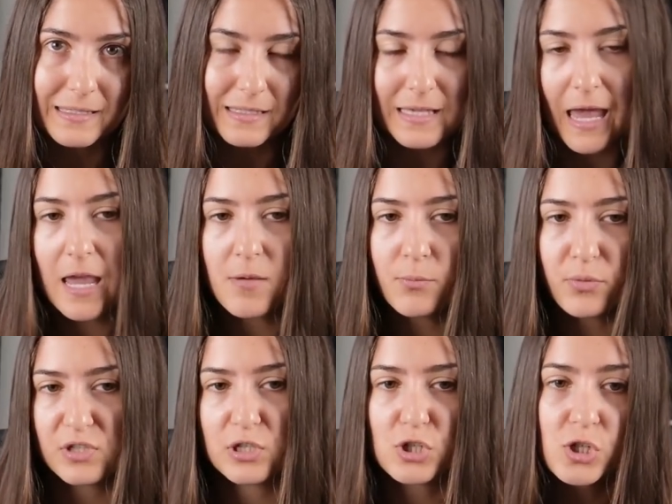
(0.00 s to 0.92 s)
game
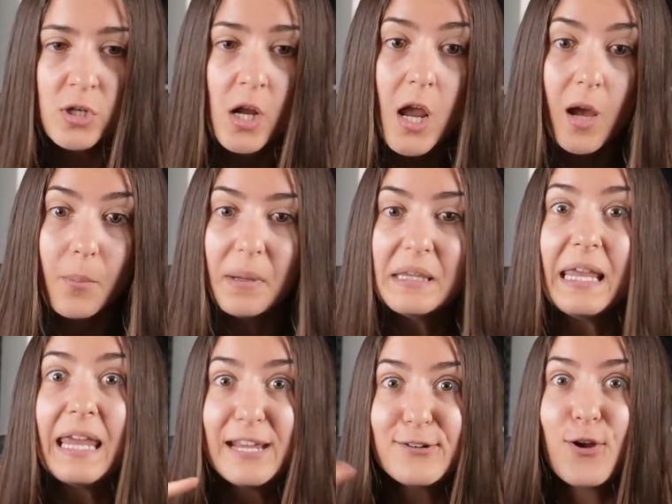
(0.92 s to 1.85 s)
position. But I
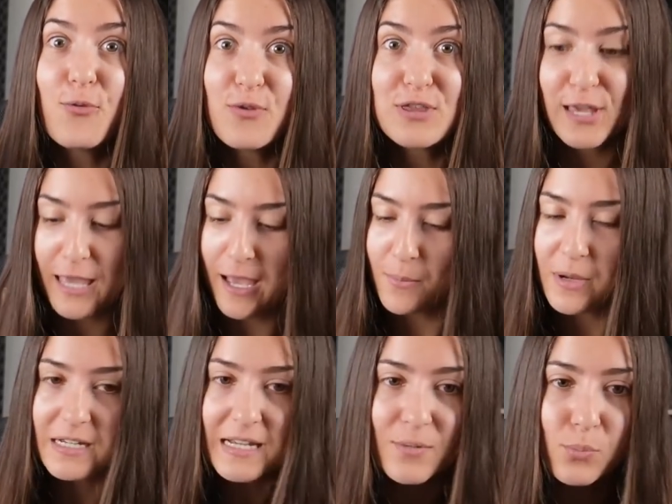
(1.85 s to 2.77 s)
can go with the
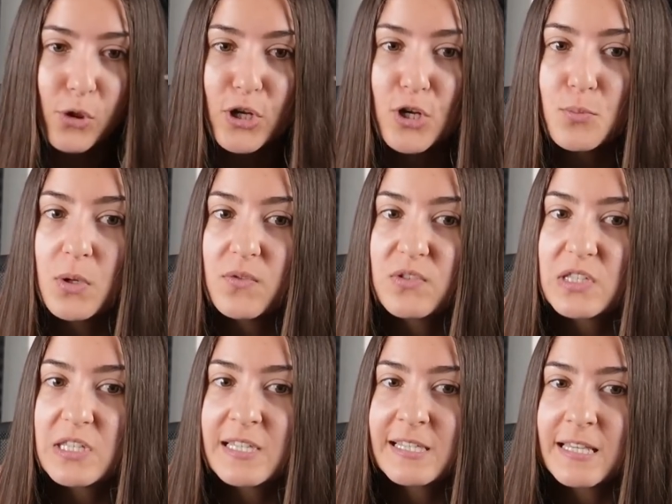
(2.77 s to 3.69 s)
gambit and play the move
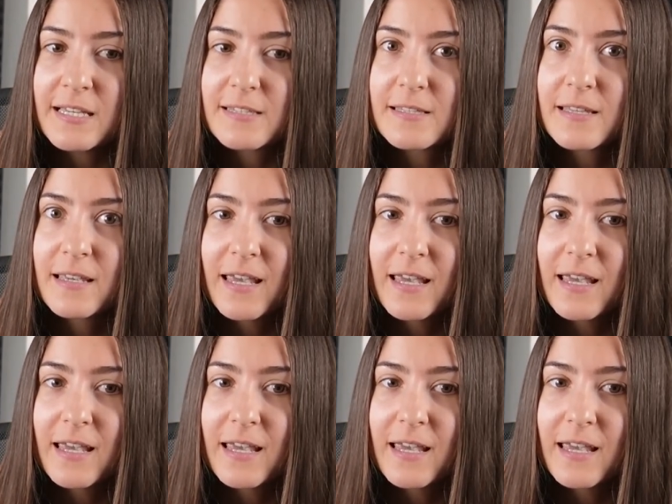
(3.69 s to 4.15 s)
c6.